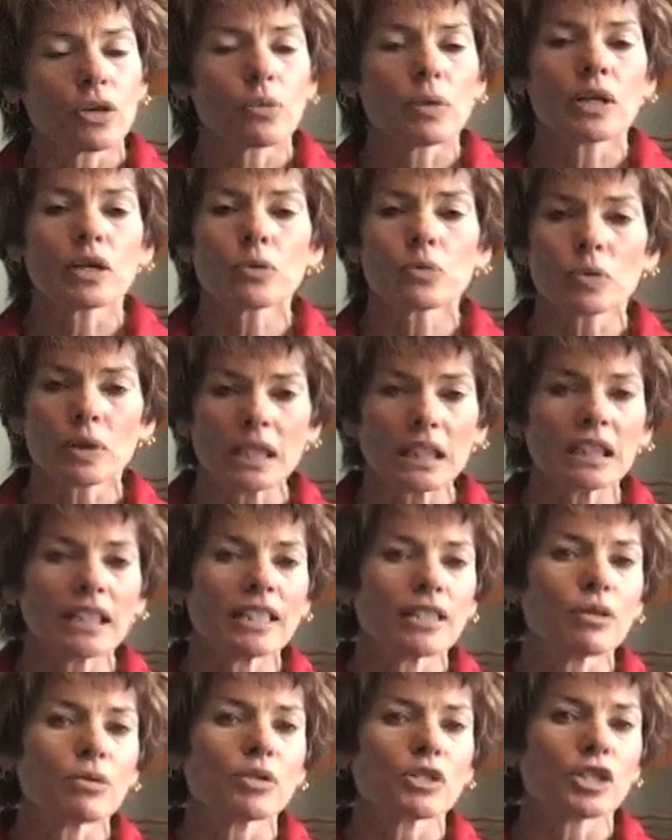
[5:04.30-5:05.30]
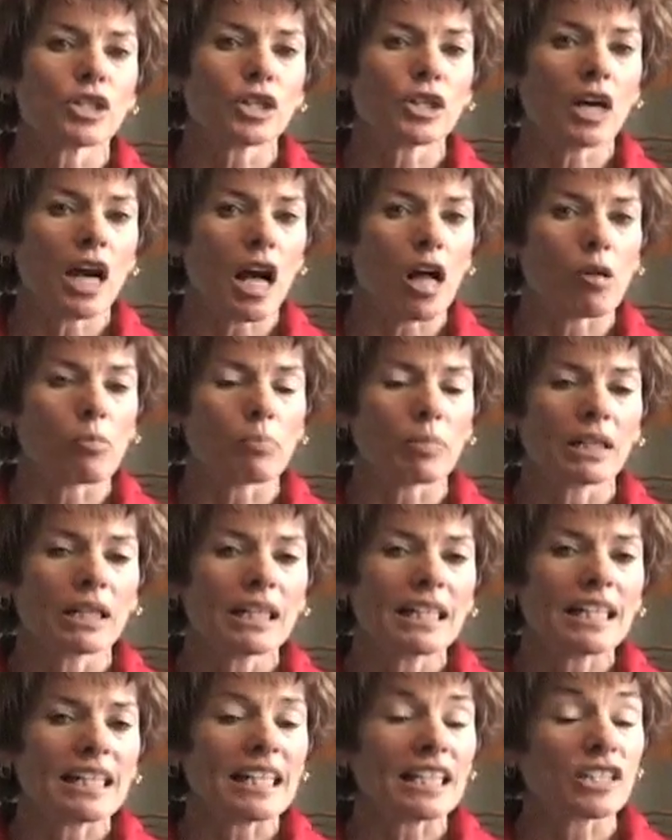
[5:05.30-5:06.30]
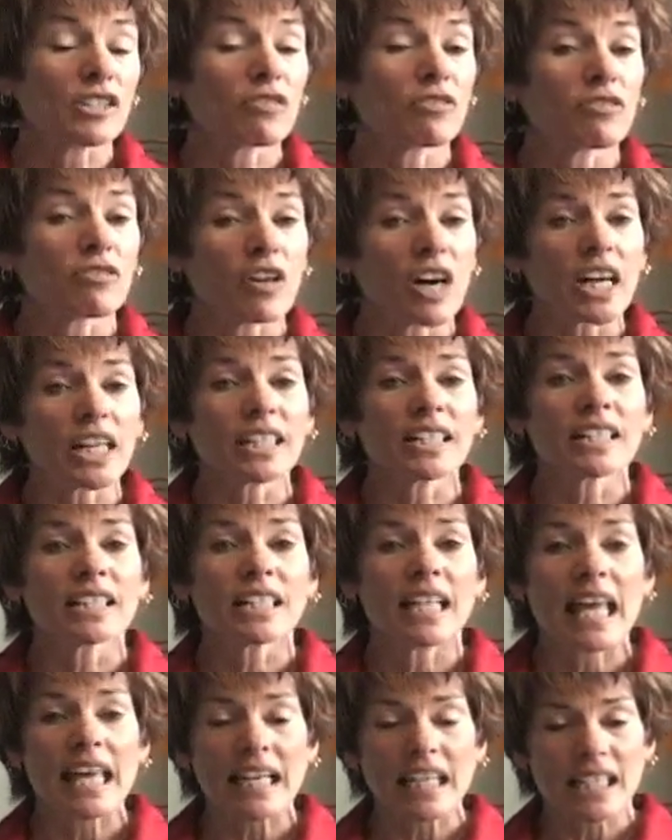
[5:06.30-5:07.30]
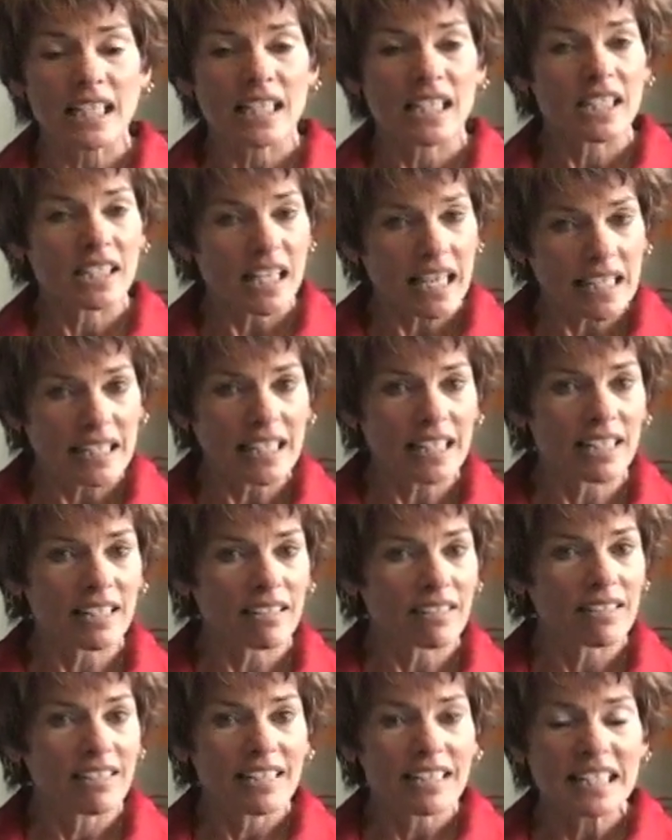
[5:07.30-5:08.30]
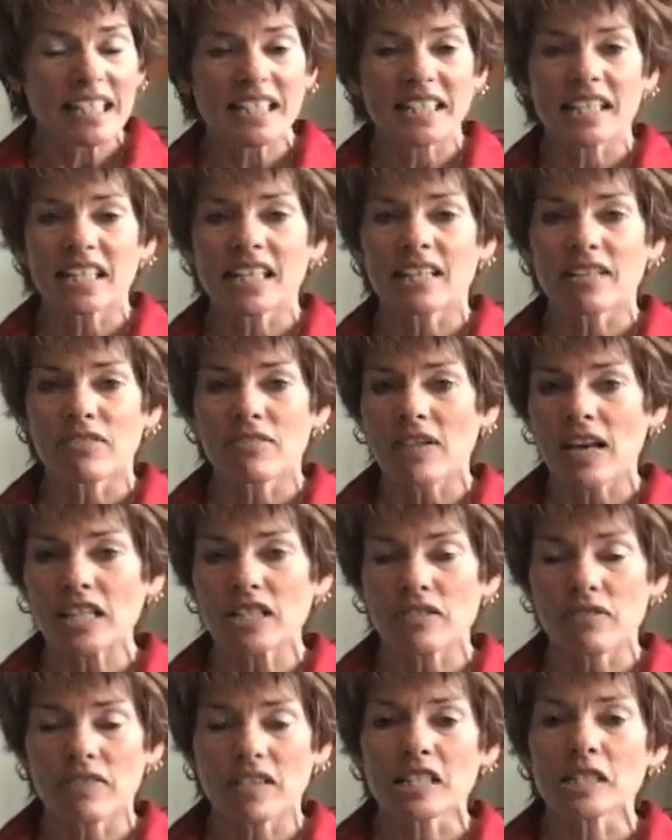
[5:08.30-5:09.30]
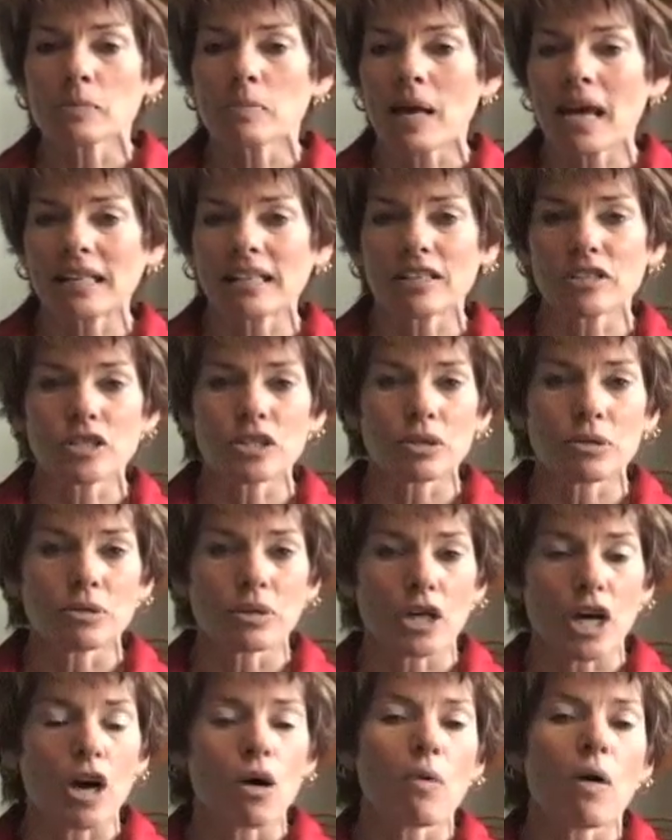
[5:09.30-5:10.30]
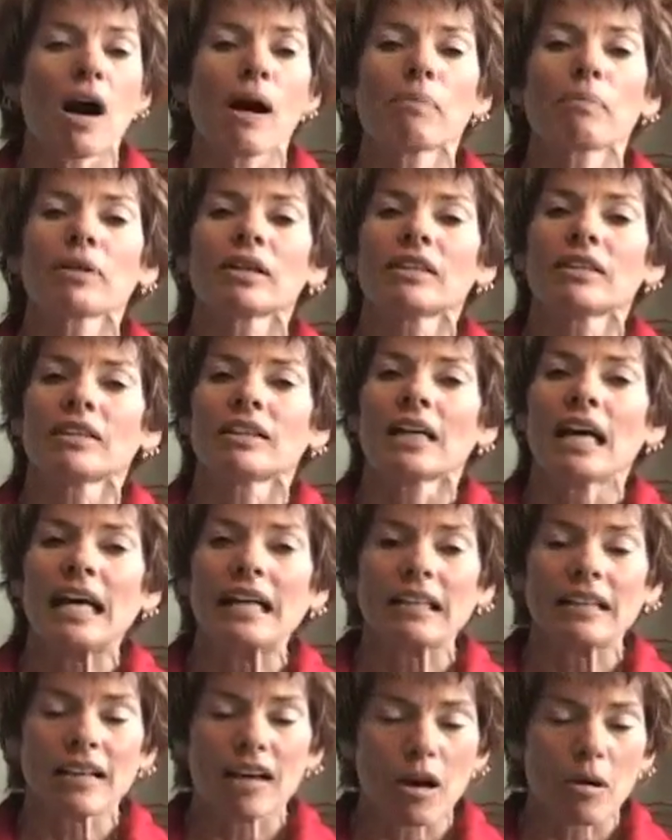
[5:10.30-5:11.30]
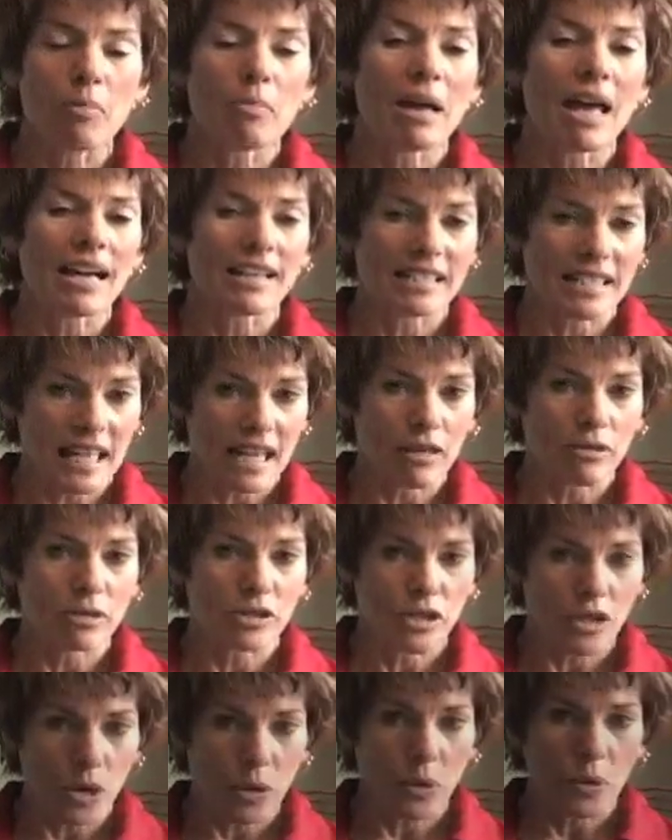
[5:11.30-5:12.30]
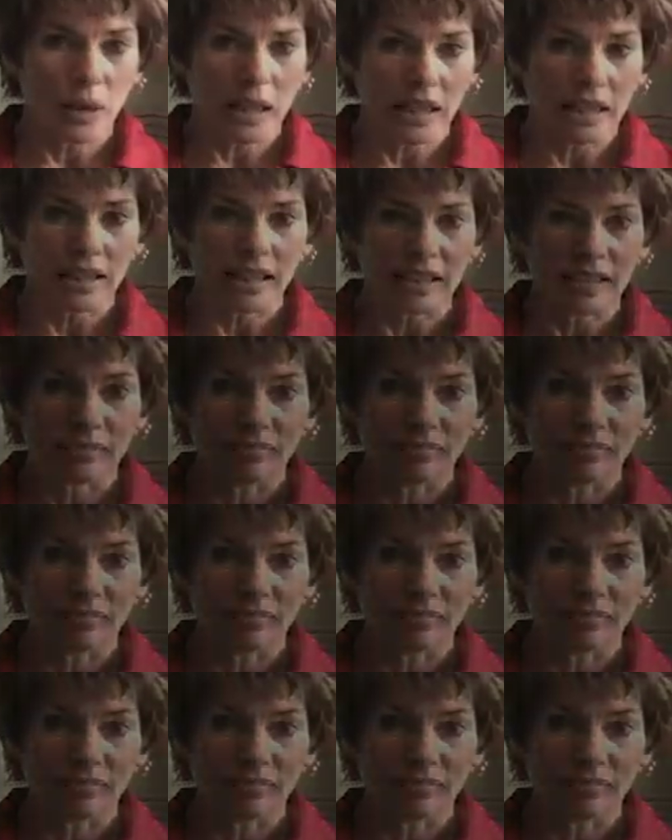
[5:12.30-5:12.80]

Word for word: could really use your help. It's fun and exciting to see an event of this magnitude go up and come back down so quickly.